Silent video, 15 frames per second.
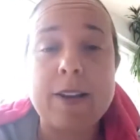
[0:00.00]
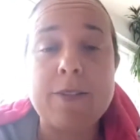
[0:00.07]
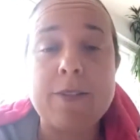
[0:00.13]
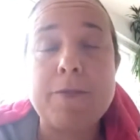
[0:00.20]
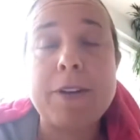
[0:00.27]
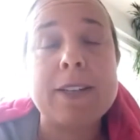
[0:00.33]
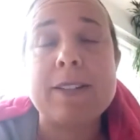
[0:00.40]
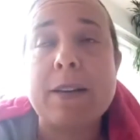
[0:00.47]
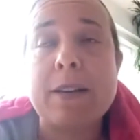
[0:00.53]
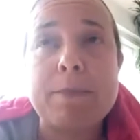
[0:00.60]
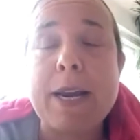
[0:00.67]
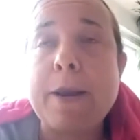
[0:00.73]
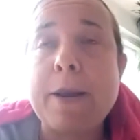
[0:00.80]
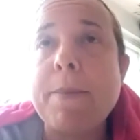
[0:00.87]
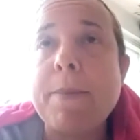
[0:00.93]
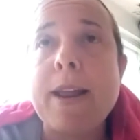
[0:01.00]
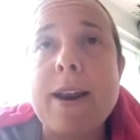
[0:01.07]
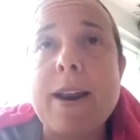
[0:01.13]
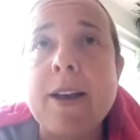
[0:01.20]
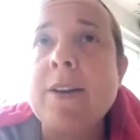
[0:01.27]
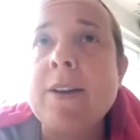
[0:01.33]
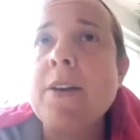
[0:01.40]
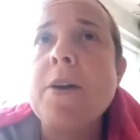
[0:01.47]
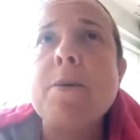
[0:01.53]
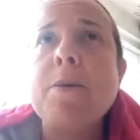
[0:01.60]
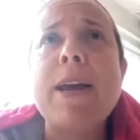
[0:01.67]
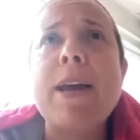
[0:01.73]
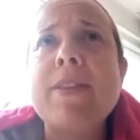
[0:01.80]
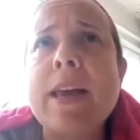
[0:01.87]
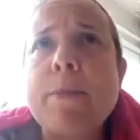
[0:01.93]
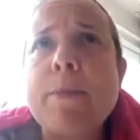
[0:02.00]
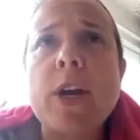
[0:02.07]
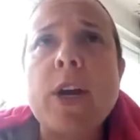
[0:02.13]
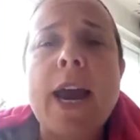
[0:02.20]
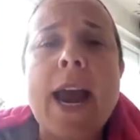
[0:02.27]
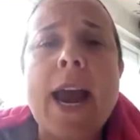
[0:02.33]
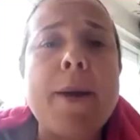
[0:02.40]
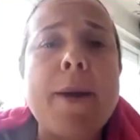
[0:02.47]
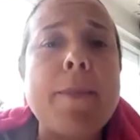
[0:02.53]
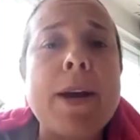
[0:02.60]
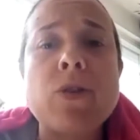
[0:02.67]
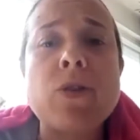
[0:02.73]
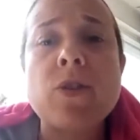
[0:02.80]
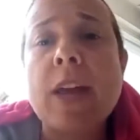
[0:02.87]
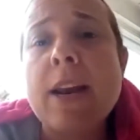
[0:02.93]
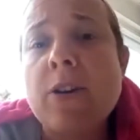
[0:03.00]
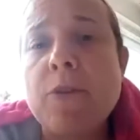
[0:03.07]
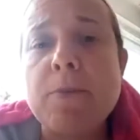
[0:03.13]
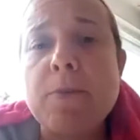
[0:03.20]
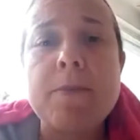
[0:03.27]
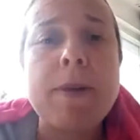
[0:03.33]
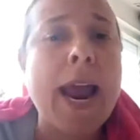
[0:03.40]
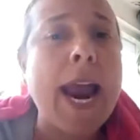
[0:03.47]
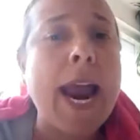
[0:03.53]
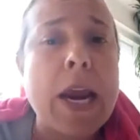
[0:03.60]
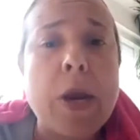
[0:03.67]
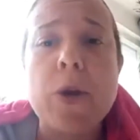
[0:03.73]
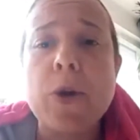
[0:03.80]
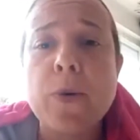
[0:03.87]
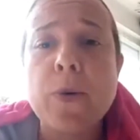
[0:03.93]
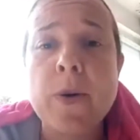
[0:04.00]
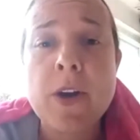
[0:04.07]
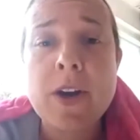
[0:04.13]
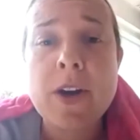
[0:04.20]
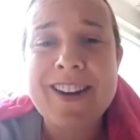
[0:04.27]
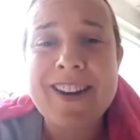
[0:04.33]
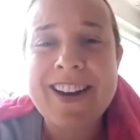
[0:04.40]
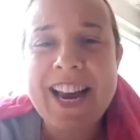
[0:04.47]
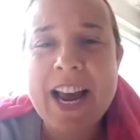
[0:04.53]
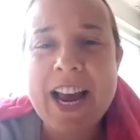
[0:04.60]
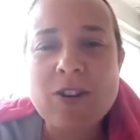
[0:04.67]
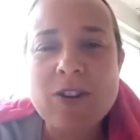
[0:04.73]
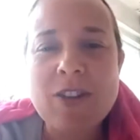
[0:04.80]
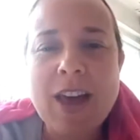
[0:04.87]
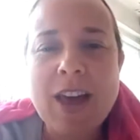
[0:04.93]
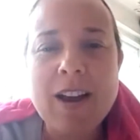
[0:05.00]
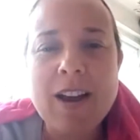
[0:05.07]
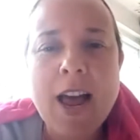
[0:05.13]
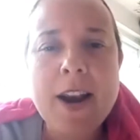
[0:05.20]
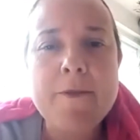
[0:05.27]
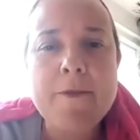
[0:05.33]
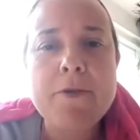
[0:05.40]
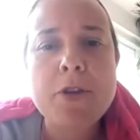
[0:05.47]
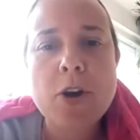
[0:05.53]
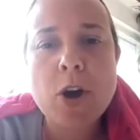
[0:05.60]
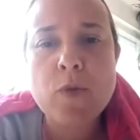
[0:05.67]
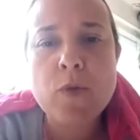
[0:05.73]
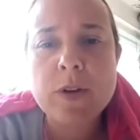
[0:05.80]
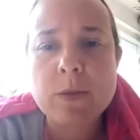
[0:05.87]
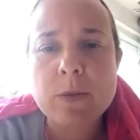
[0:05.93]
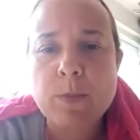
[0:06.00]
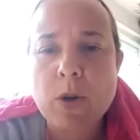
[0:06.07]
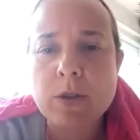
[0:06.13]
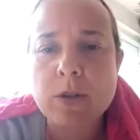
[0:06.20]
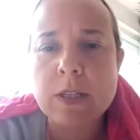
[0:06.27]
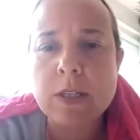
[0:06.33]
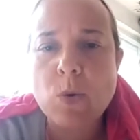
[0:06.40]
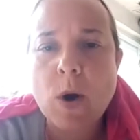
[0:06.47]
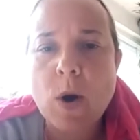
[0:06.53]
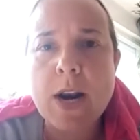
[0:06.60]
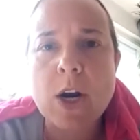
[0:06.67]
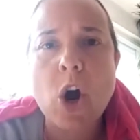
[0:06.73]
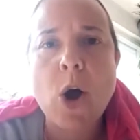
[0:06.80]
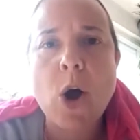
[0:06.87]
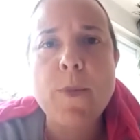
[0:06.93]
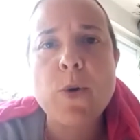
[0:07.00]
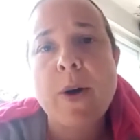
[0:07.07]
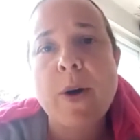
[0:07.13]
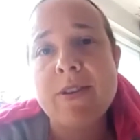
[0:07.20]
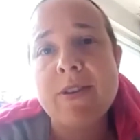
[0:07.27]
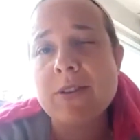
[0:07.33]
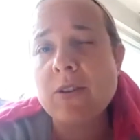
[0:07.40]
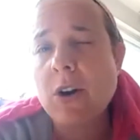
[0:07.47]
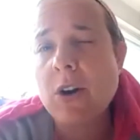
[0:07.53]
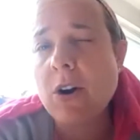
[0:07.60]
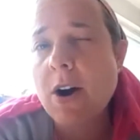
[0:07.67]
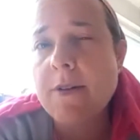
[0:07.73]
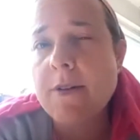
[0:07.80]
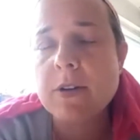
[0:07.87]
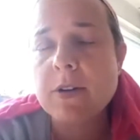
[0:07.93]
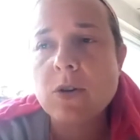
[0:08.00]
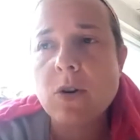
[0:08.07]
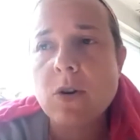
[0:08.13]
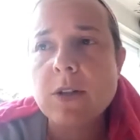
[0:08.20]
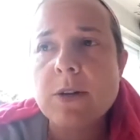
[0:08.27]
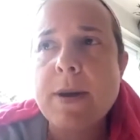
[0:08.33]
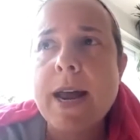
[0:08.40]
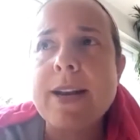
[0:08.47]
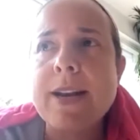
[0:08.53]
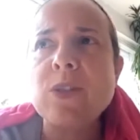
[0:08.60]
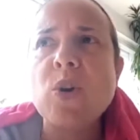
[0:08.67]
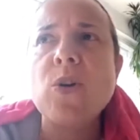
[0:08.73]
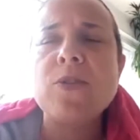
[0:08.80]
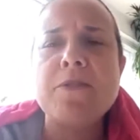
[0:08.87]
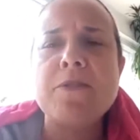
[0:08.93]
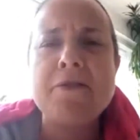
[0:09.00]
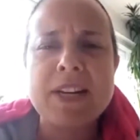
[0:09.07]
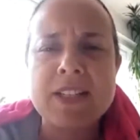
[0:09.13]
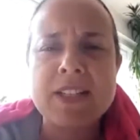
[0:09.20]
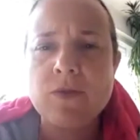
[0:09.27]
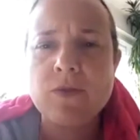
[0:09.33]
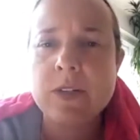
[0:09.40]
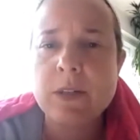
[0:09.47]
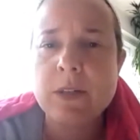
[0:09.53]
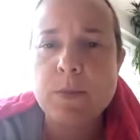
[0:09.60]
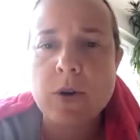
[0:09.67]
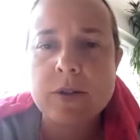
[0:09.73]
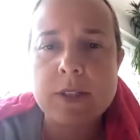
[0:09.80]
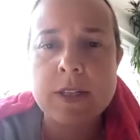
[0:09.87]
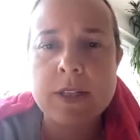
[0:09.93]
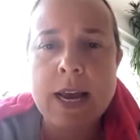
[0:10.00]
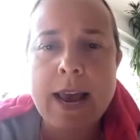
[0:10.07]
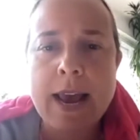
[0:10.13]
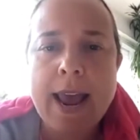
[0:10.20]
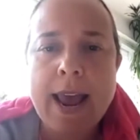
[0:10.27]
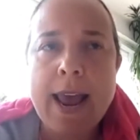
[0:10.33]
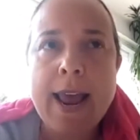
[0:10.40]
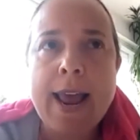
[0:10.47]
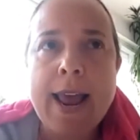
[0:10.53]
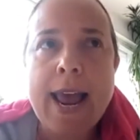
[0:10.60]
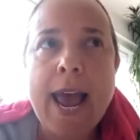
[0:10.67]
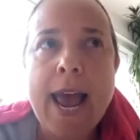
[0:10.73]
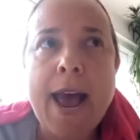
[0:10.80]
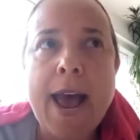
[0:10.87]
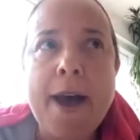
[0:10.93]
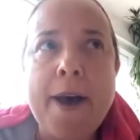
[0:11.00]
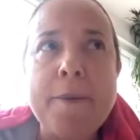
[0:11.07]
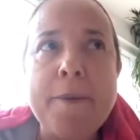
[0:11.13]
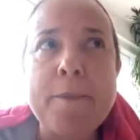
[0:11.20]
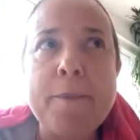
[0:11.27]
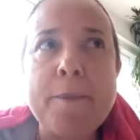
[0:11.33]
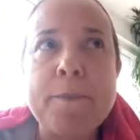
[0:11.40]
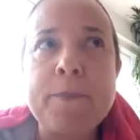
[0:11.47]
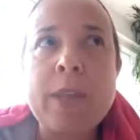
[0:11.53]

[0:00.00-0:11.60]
fix it, make it better, make them okay, make sure they don't hate you. Okay, so that kind of third response is quite a common one that's not often talked about. It's called the fix-it response. And